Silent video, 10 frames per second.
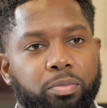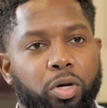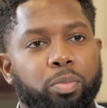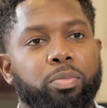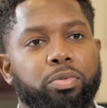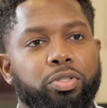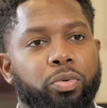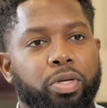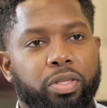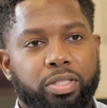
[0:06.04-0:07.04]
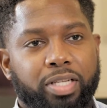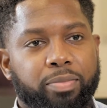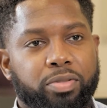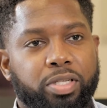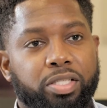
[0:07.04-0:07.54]
you know doing these
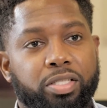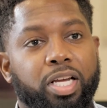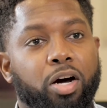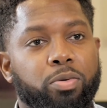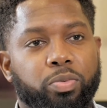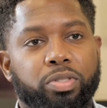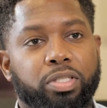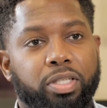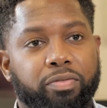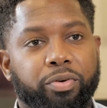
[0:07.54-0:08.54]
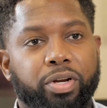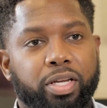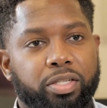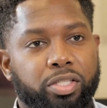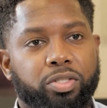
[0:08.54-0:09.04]
type of sessions helps with delivery
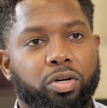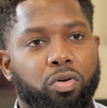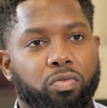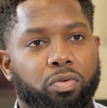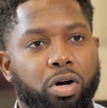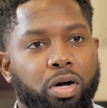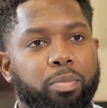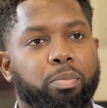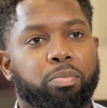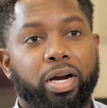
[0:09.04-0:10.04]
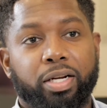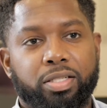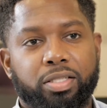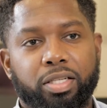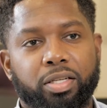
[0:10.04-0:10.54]
and just the overall
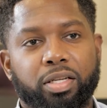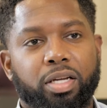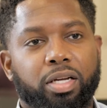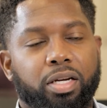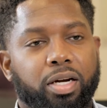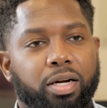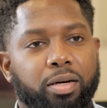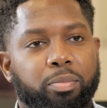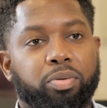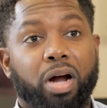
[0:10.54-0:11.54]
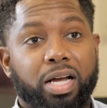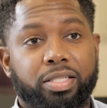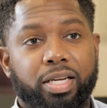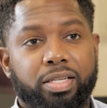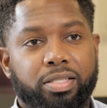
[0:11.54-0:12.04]
pregnancy uh,
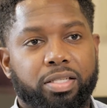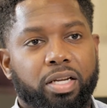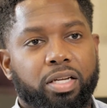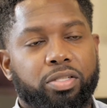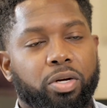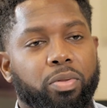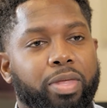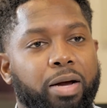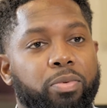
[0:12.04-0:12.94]
process. So that